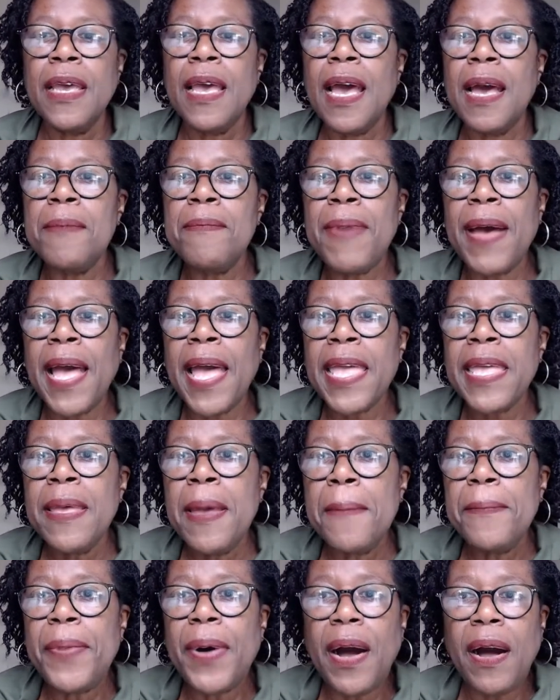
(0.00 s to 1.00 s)
And by
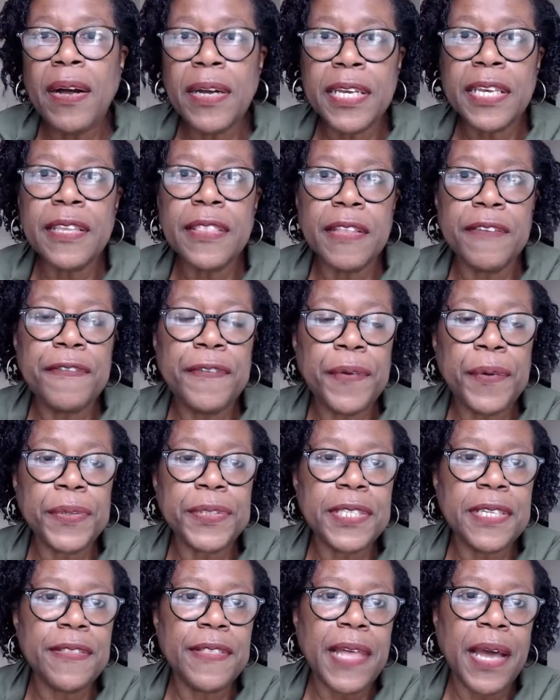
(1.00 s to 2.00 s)
parking the
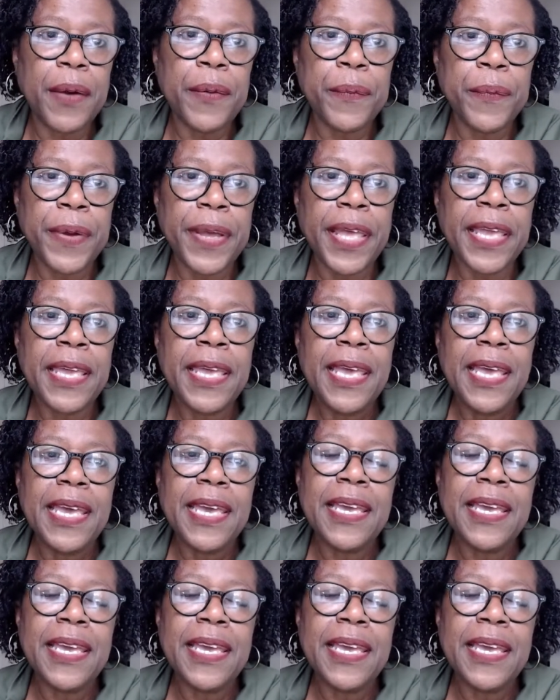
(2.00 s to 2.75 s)
thought in that way,